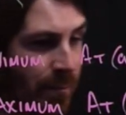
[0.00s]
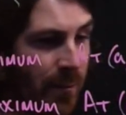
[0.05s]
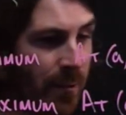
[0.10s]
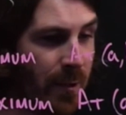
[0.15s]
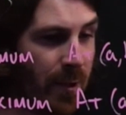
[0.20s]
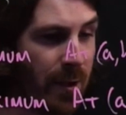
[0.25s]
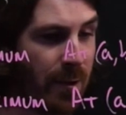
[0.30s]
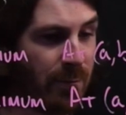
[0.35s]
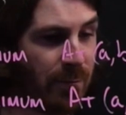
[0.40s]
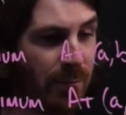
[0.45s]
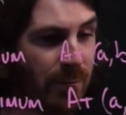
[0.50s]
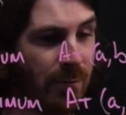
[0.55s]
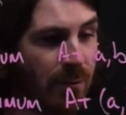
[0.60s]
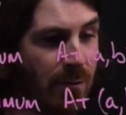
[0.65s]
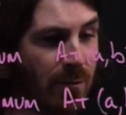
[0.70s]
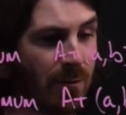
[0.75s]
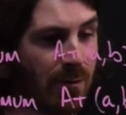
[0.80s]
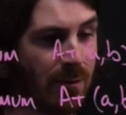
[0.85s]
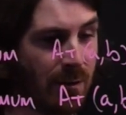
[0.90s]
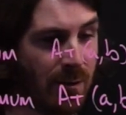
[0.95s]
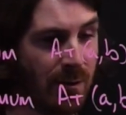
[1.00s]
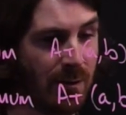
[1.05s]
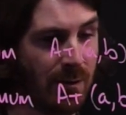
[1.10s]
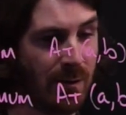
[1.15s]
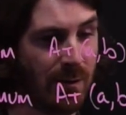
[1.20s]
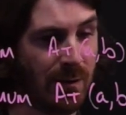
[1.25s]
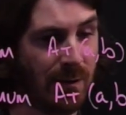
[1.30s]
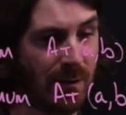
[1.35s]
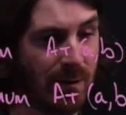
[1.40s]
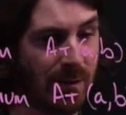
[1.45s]
f
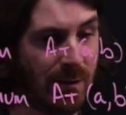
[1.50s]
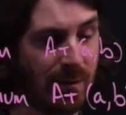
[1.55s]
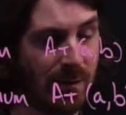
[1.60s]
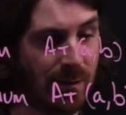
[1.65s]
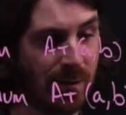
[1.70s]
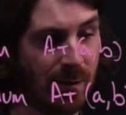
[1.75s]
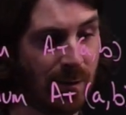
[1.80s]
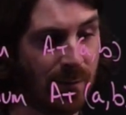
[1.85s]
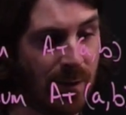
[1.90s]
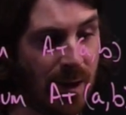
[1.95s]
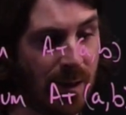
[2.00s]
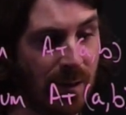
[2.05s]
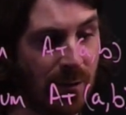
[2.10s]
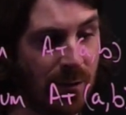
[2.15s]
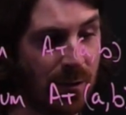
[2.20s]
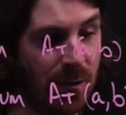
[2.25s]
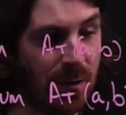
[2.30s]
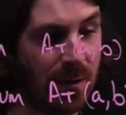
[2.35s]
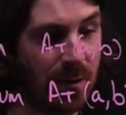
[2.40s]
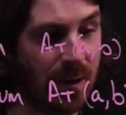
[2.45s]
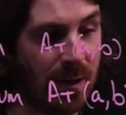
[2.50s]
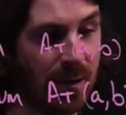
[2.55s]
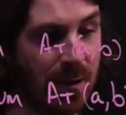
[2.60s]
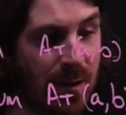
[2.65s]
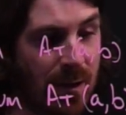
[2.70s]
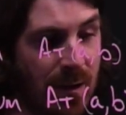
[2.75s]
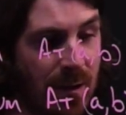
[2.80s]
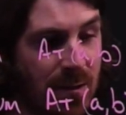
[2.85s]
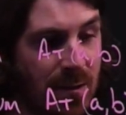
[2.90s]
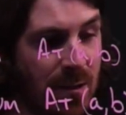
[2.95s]
evaluated at
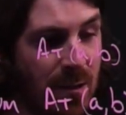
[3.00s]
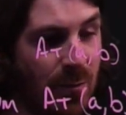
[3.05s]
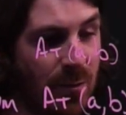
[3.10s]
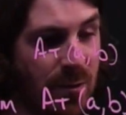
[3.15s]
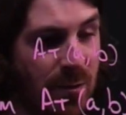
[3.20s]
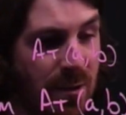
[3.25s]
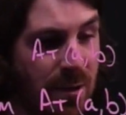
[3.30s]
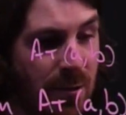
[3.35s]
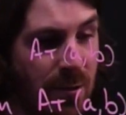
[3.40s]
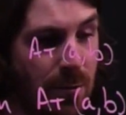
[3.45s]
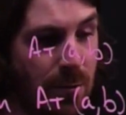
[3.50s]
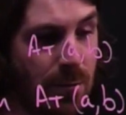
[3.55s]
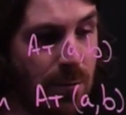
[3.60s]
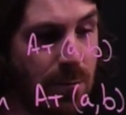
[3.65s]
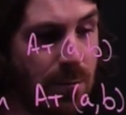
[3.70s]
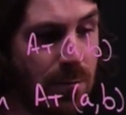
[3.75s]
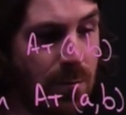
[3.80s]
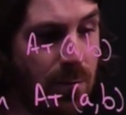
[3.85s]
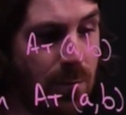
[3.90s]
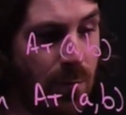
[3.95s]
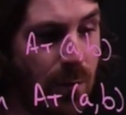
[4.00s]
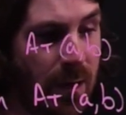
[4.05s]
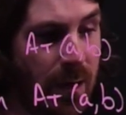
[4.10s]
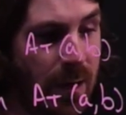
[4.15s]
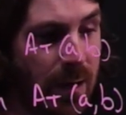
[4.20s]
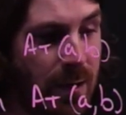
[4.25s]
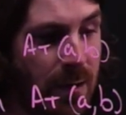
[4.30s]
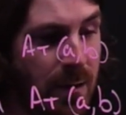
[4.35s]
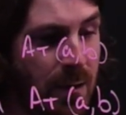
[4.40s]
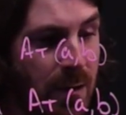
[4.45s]
x equals 0,
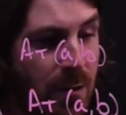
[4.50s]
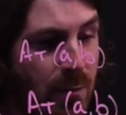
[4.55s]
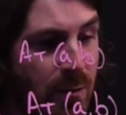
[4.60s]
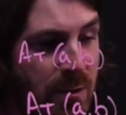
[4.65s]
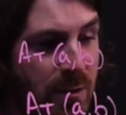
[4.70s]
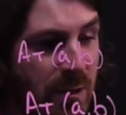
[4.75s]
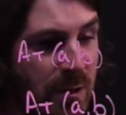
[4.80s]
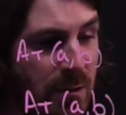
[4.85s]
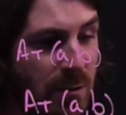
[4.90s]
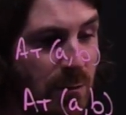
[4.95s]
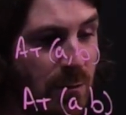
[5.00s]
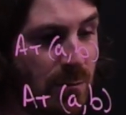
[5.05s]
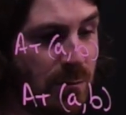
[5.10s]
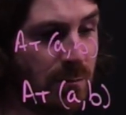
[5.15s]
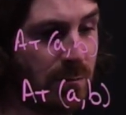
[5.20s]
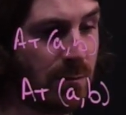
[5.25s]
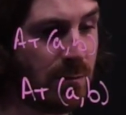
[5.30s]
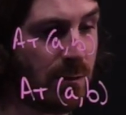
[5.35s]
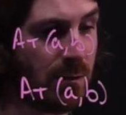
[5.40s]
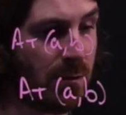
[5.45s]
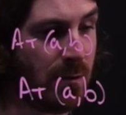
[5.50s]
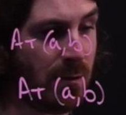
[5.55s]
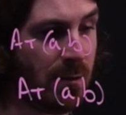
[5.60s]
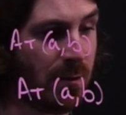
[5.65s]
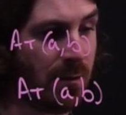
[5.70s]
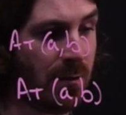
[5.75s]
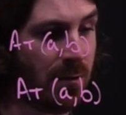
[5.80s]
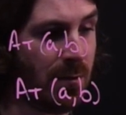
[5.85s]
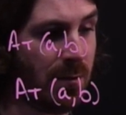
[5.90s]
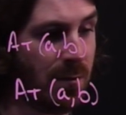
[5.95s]
y equals 0
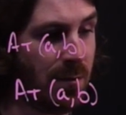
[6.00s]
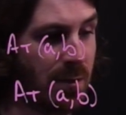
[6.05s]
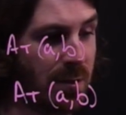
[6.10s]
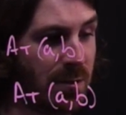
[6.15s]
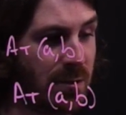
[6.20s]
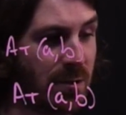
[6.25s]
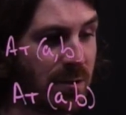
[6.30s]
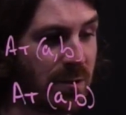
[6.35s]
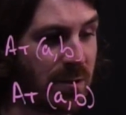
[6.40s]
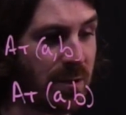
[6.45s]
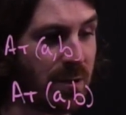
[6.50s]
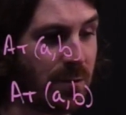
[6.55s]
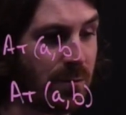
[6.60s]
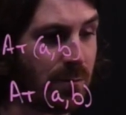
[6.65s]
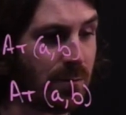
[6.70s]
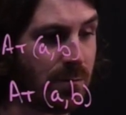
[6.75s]
is just 0.